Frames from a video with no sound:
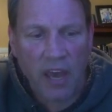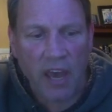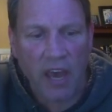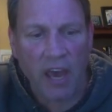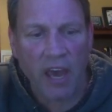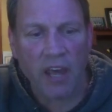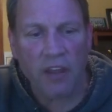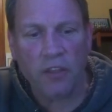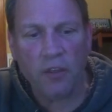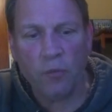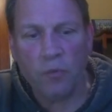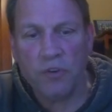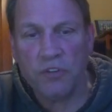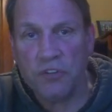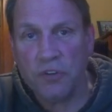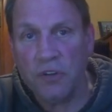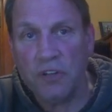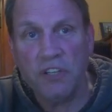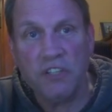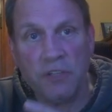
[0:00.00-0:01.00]
And there were
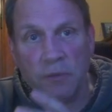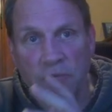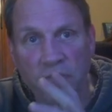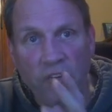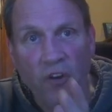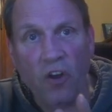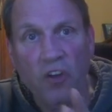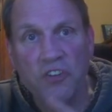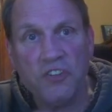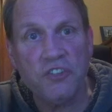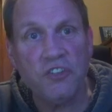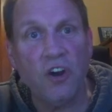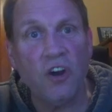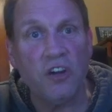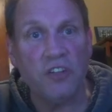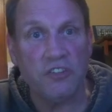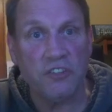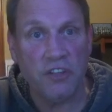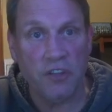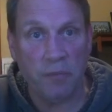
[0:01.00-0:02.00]
certainly some false
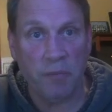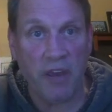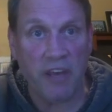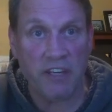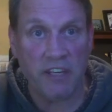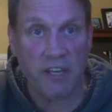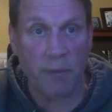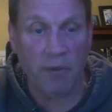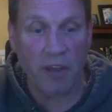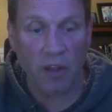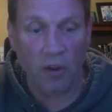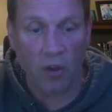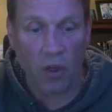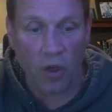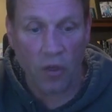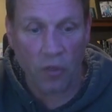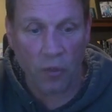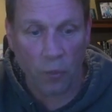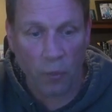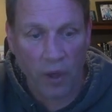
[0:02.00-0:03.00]
starts in the pandemic
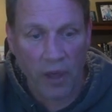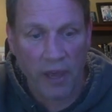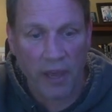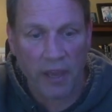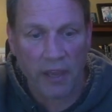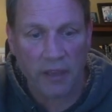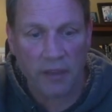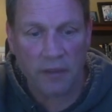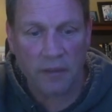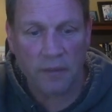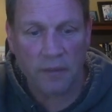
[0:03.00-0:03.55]
along the way.